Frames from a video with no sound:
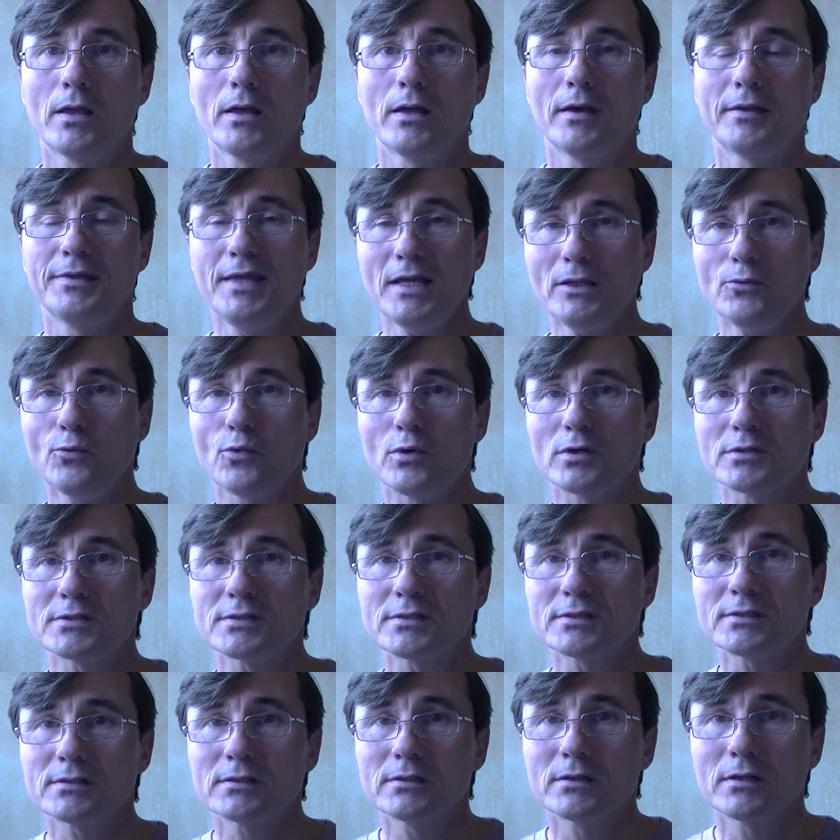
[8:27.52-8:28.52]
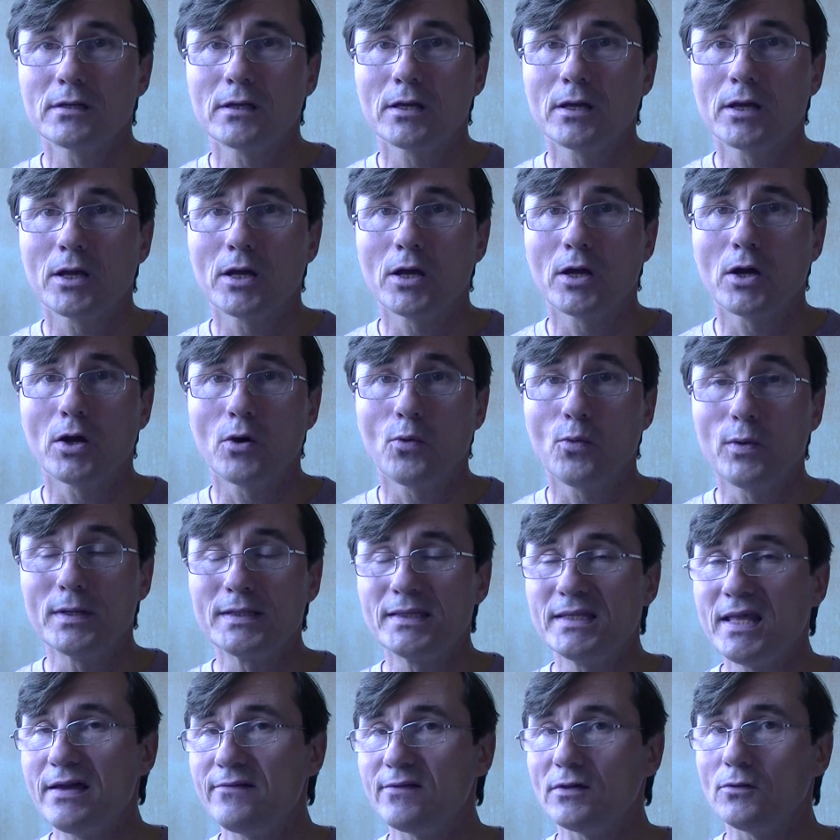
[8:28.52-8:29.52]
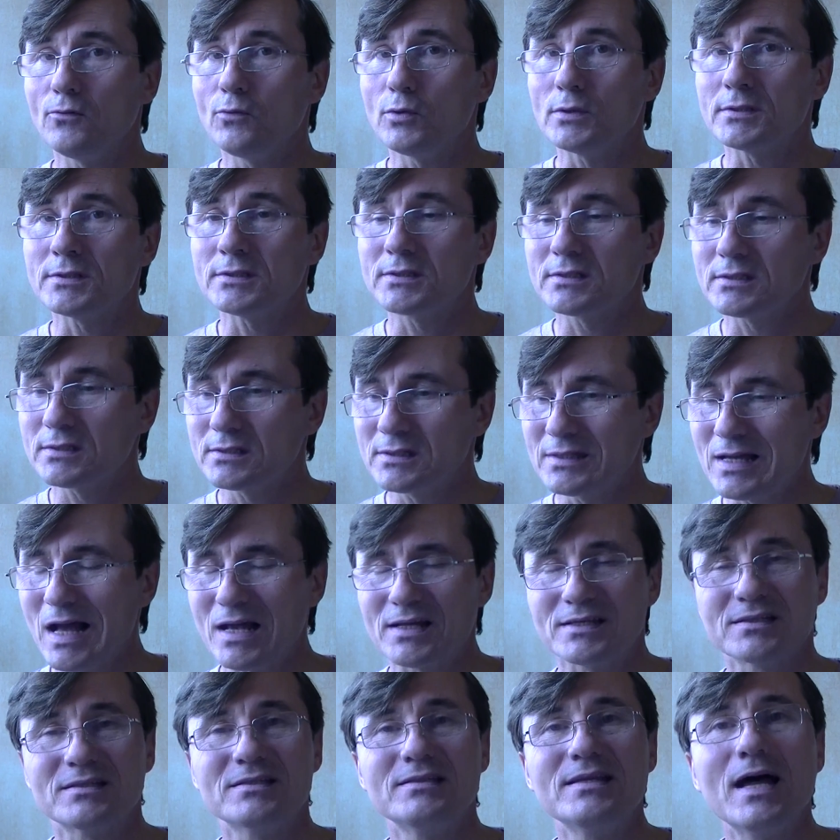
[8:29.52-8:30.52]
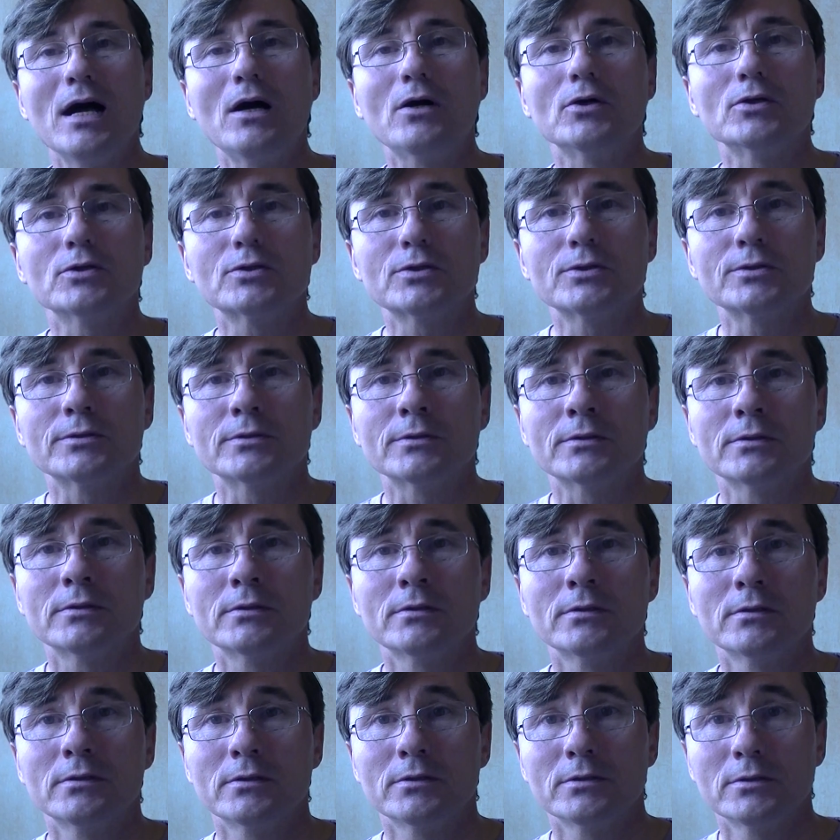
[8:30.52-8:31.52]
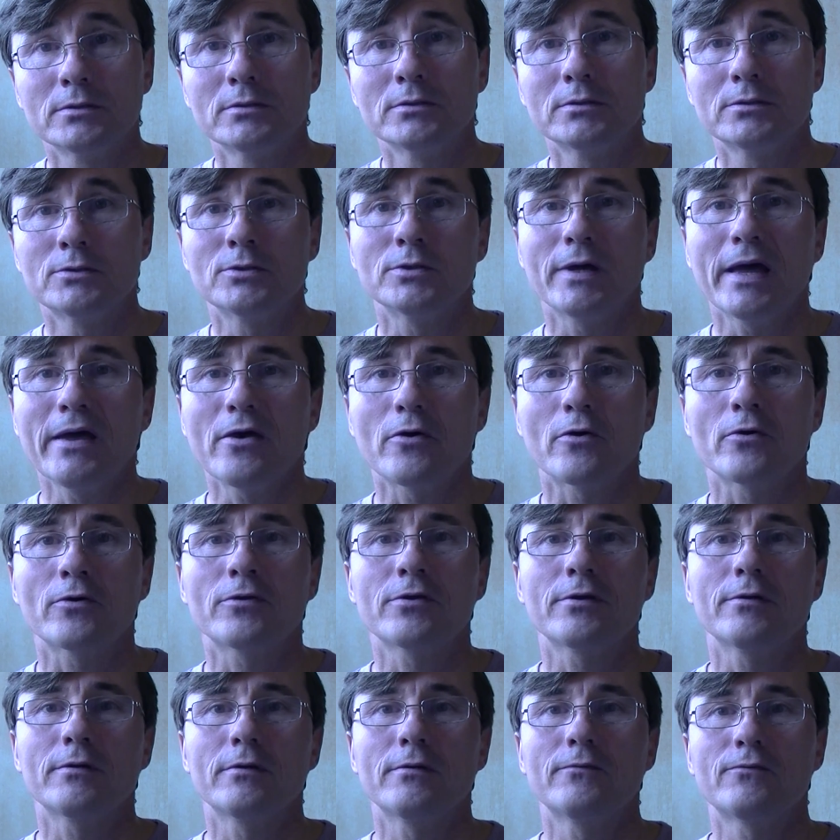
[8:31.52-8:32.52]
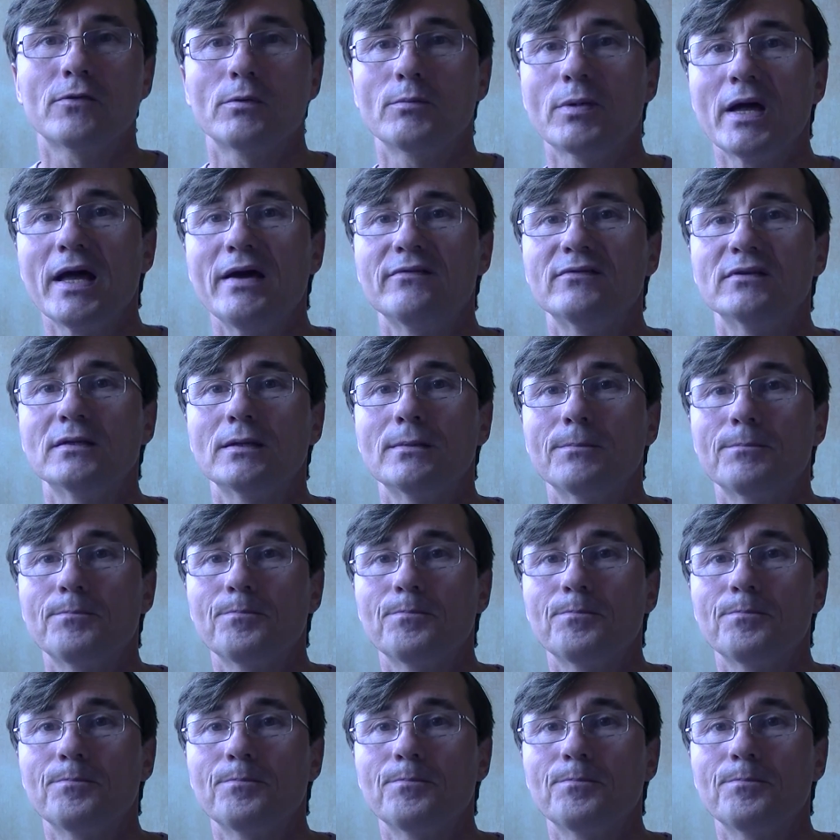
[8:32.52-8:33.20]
That was when devil was cast down to earth from heaven.